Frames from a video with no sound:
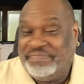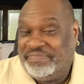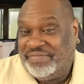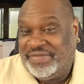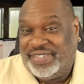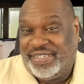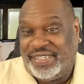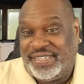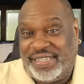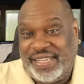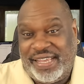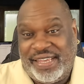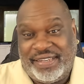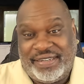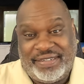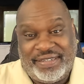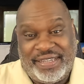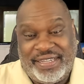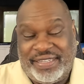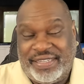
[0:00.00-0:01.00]
Just
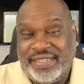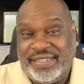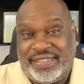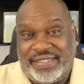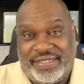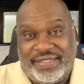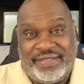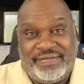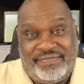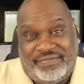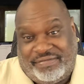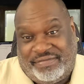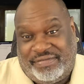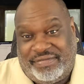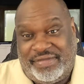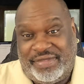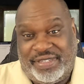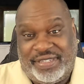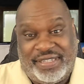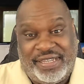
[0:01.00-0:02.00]
saying, it's
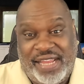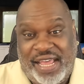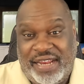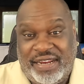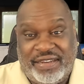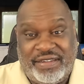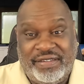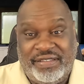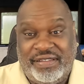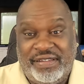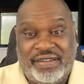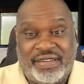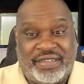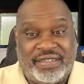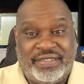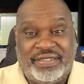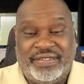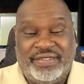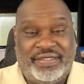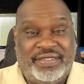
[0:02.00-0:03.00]
not a good look.
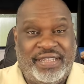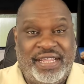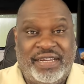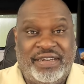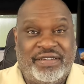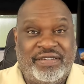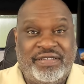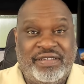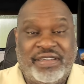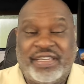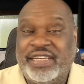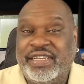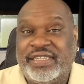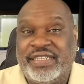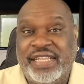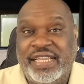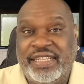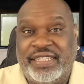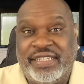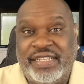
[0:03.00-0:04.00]
It's not a good look. And
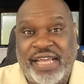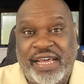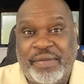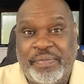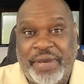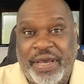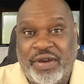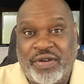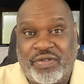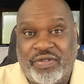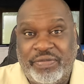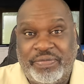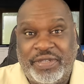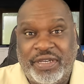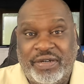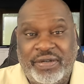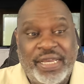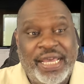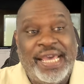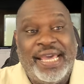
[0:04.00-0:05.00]
it's not about
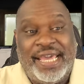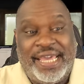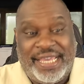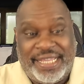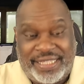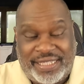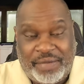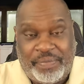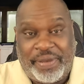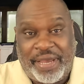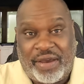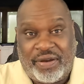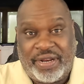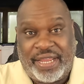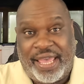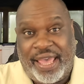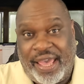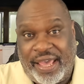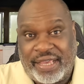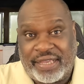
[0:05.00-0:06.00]
crypto. It's
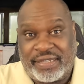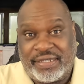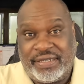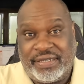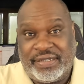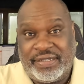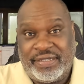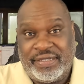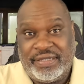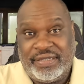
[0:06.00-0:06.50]
about X.